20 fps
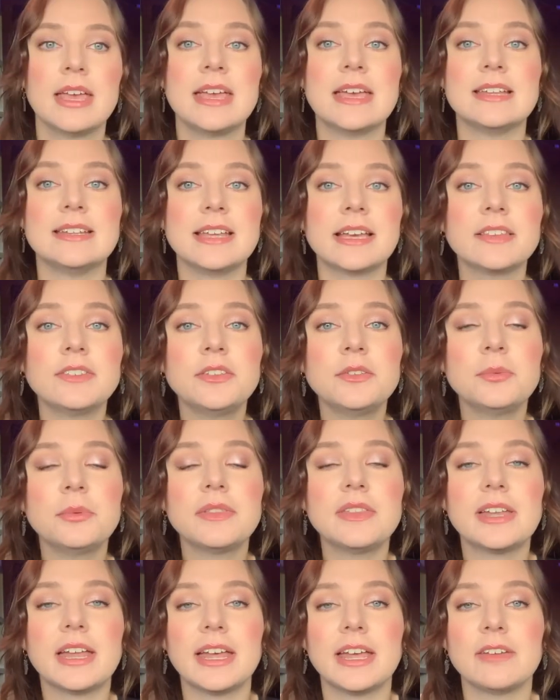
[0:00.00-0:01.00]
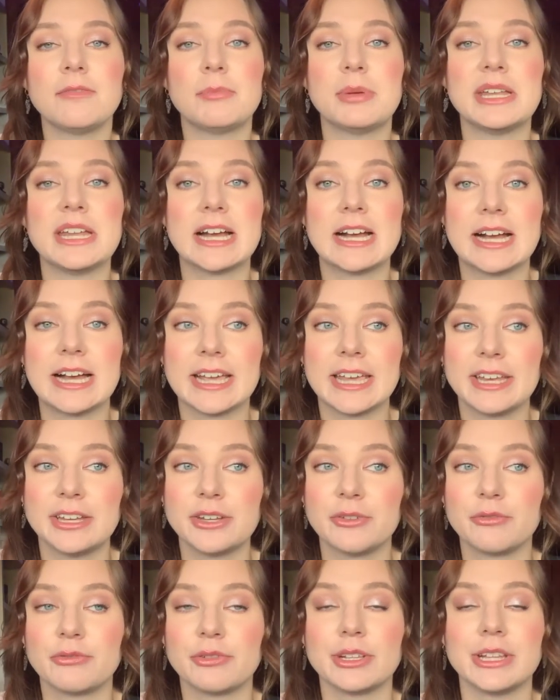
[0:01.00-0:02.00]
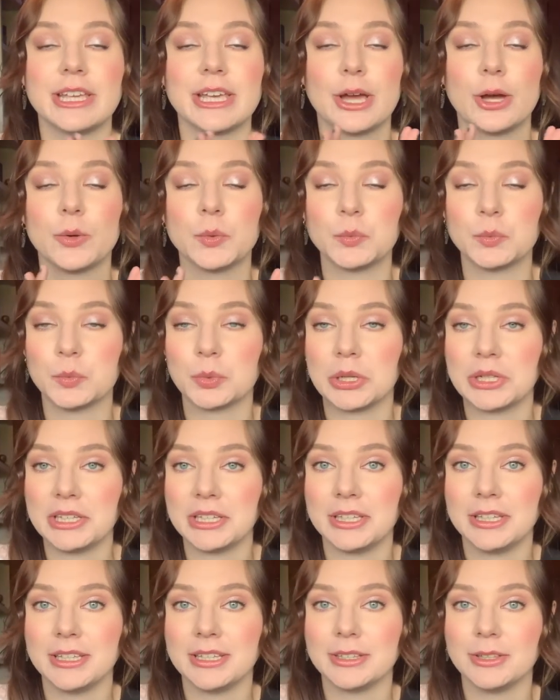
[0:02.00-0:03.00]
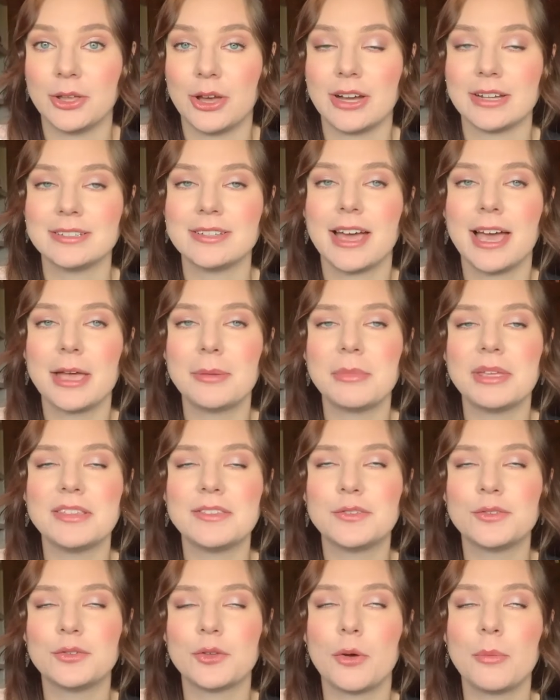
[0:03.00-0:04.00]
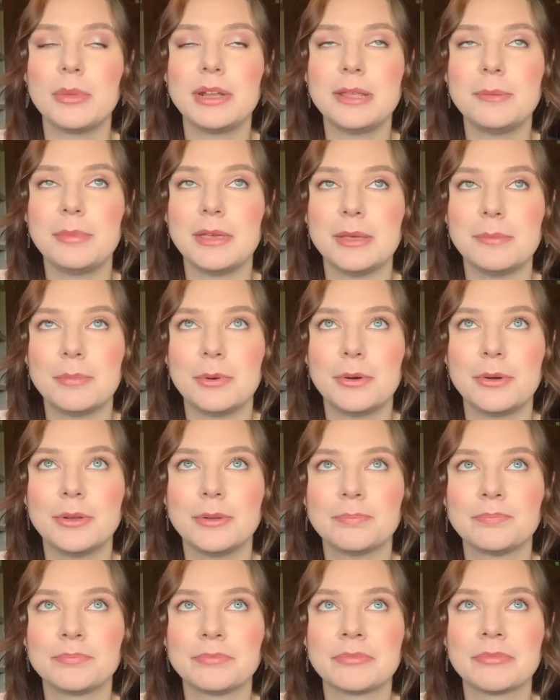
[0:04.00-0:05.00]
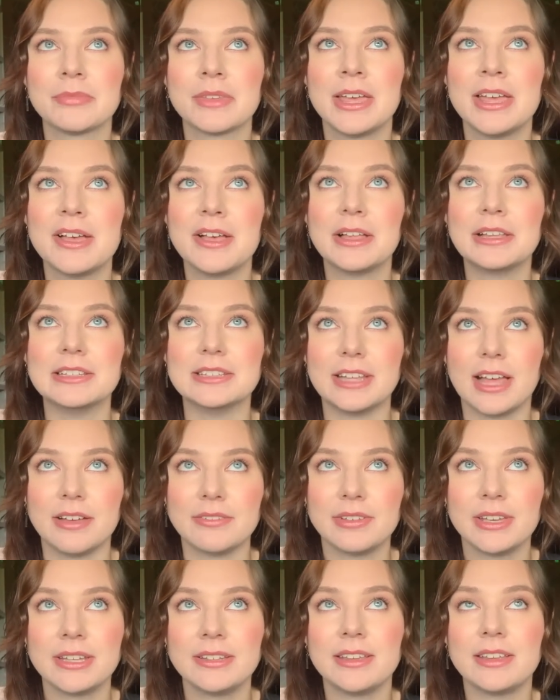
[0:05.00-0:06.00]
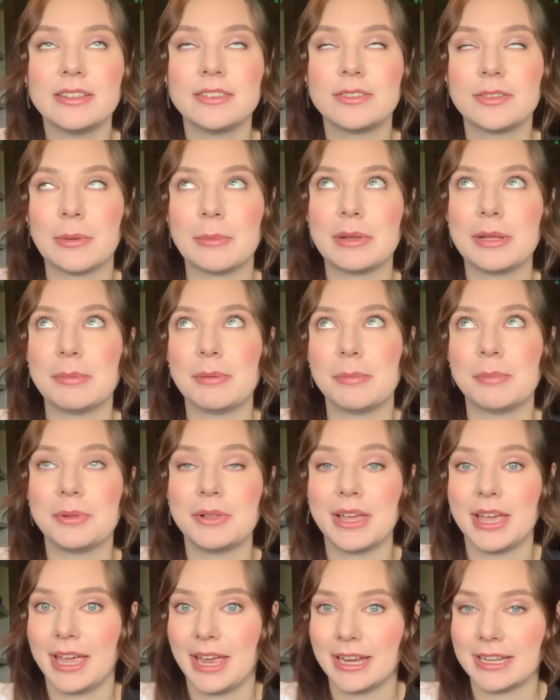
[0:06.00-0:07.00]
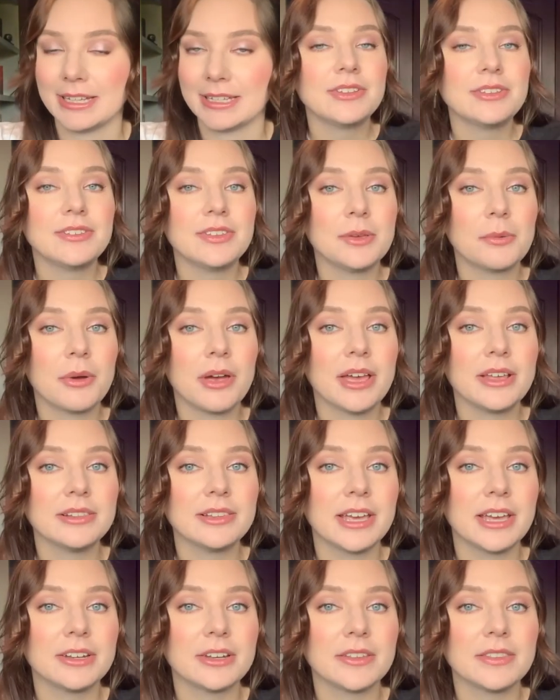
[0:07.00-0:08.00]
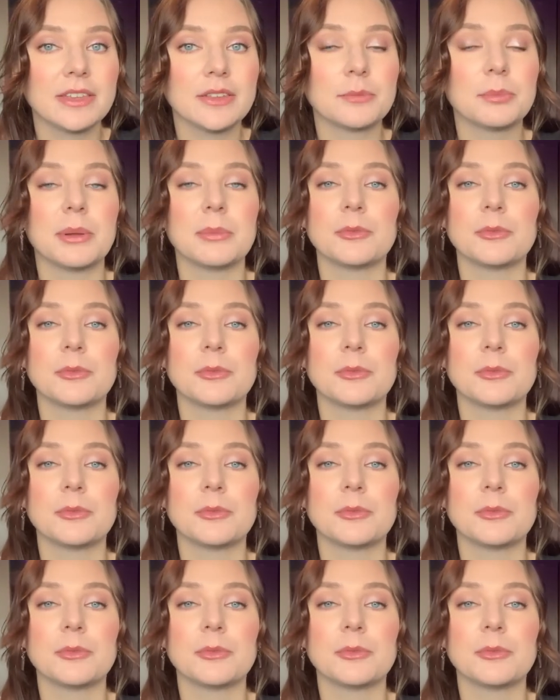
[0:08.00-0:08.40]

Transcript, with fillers: Next is one that I have been eyeing for like a really long time and so many people love it and so many people hate it. See where I land on this, but I'm